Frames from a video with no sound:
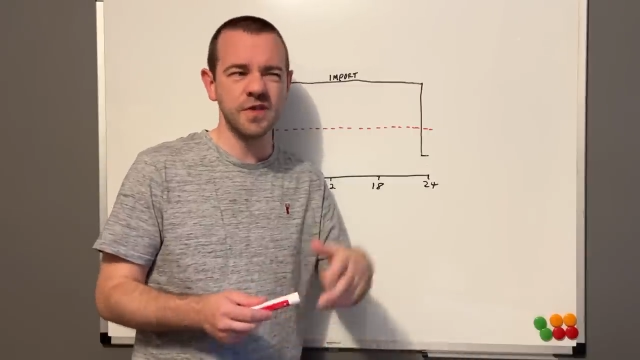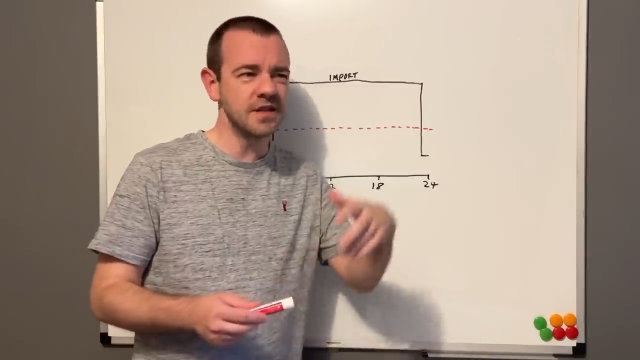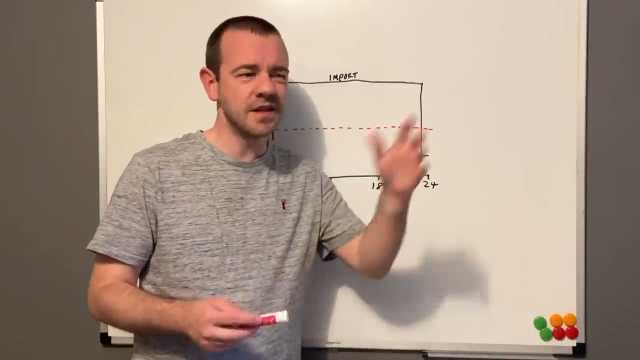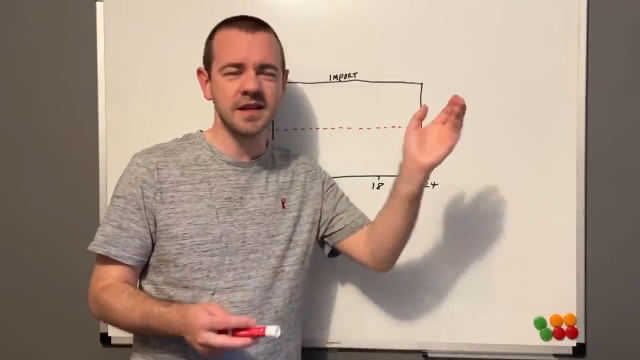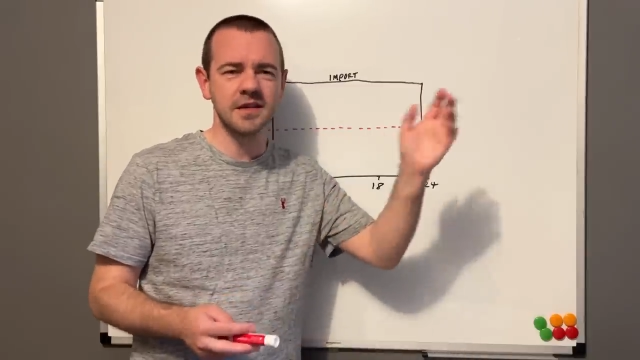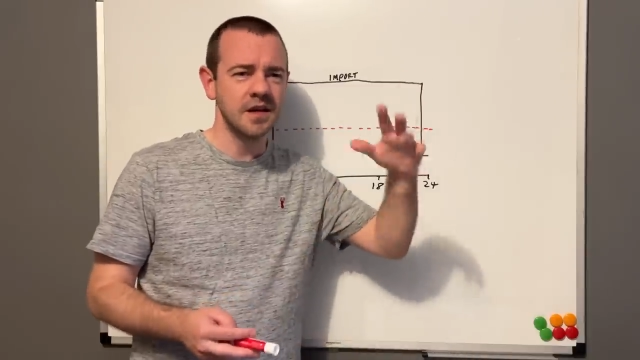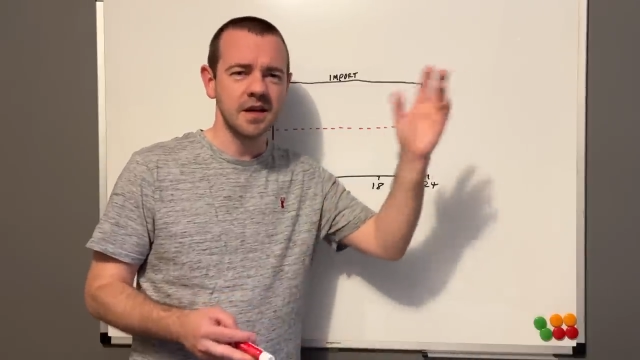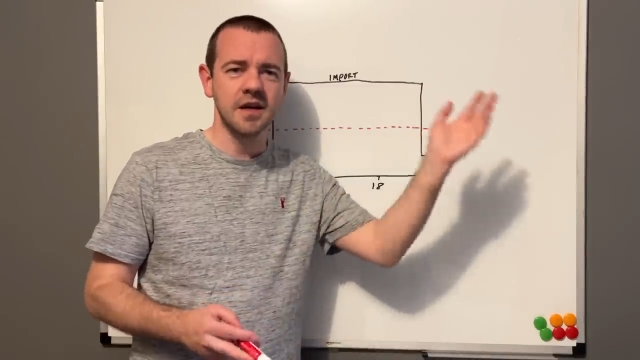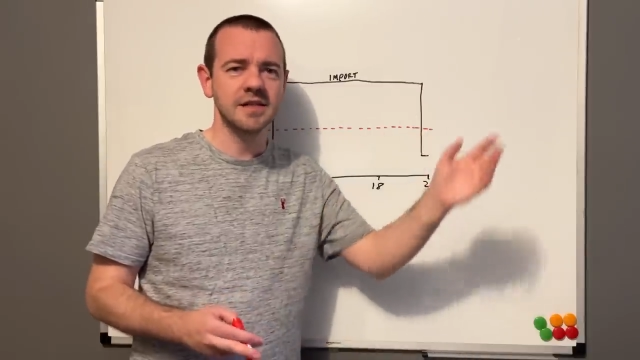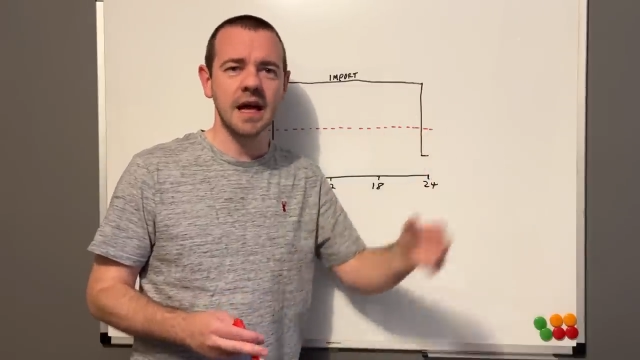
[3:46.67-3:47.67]
Things like a,
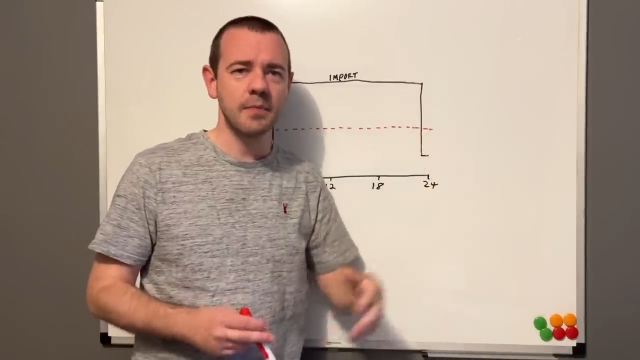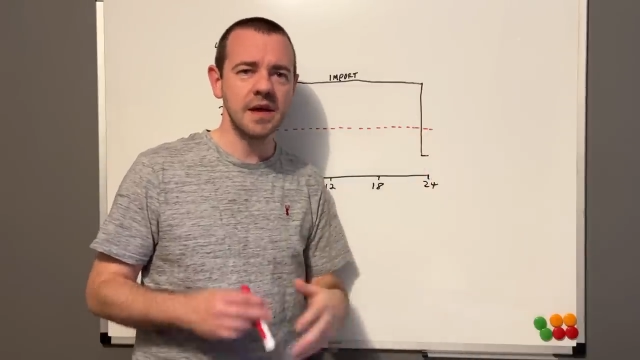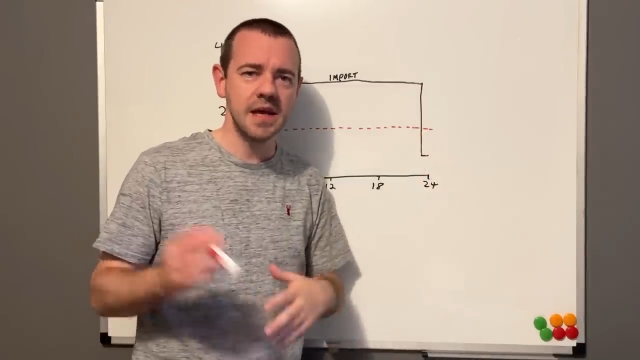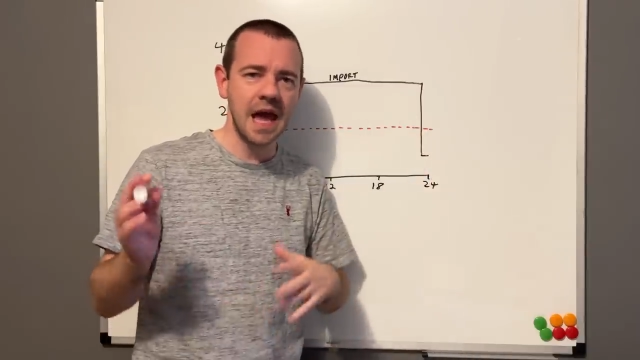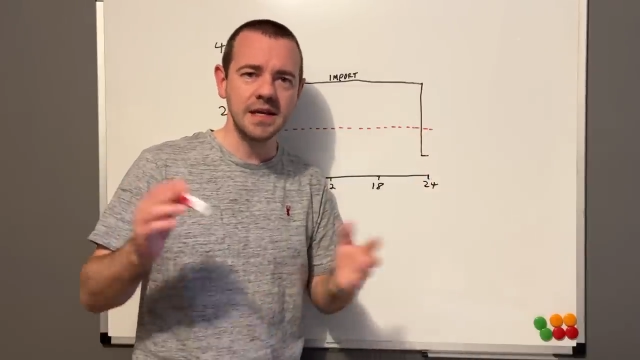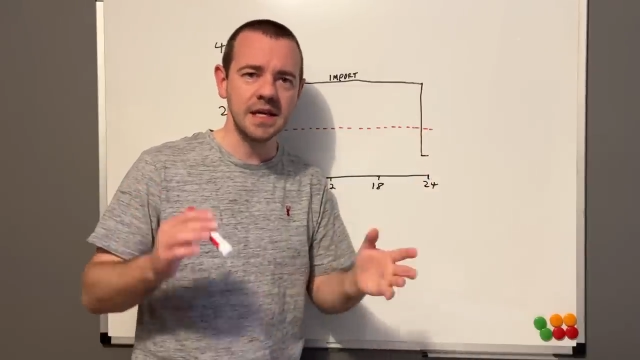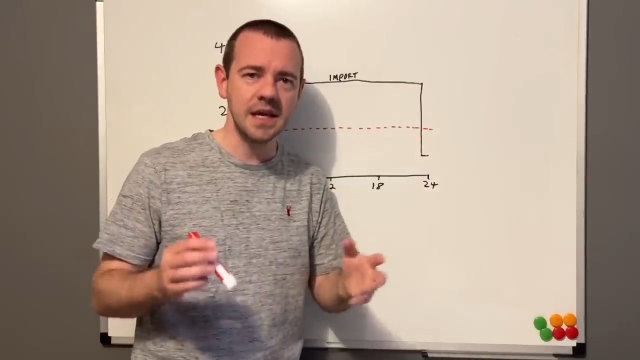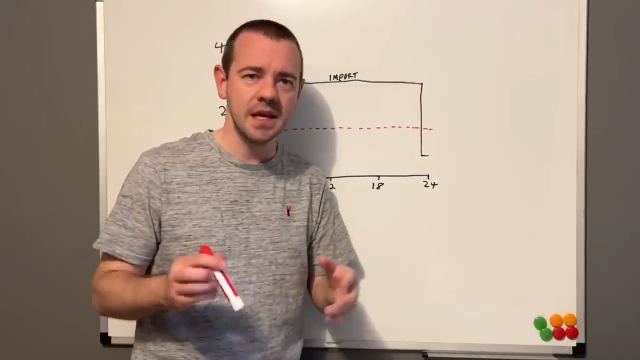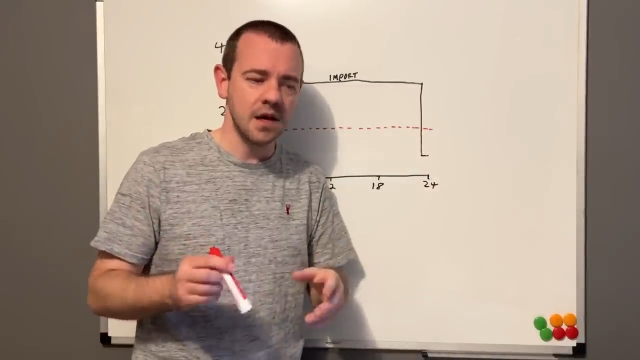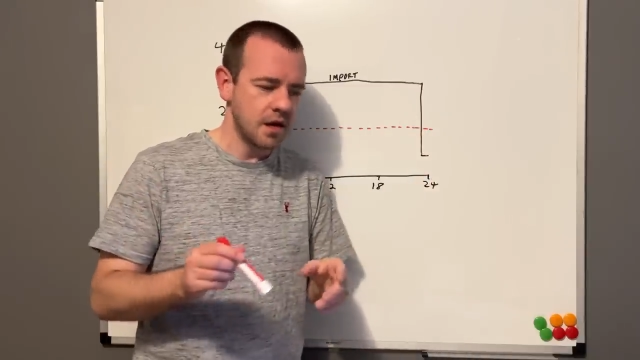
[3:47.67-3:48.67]
a Zappi, Eddi,